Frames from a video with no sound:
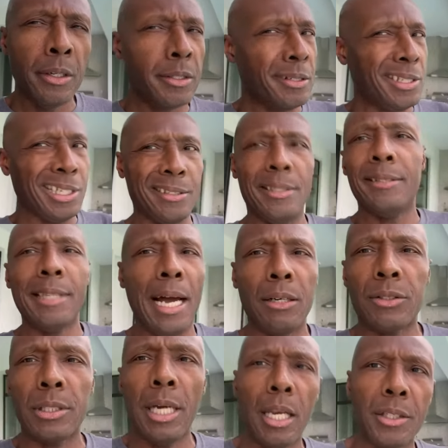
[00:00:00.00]

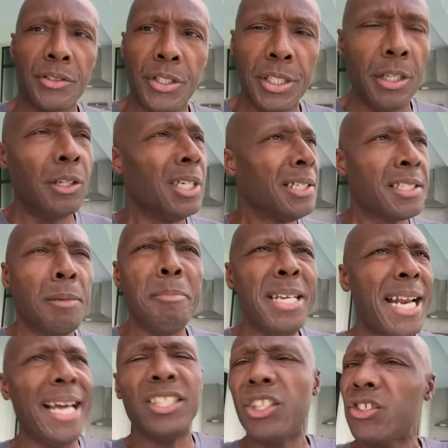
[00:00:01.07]
$60,000 a year. To
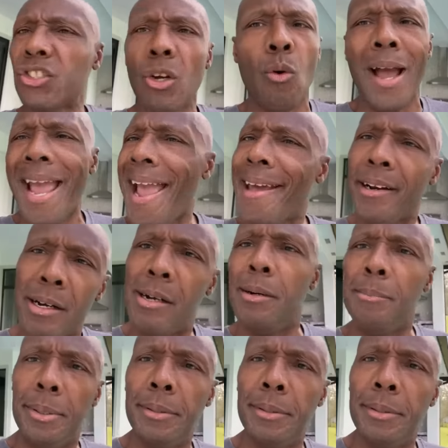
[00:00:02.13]
me, that just don't add up.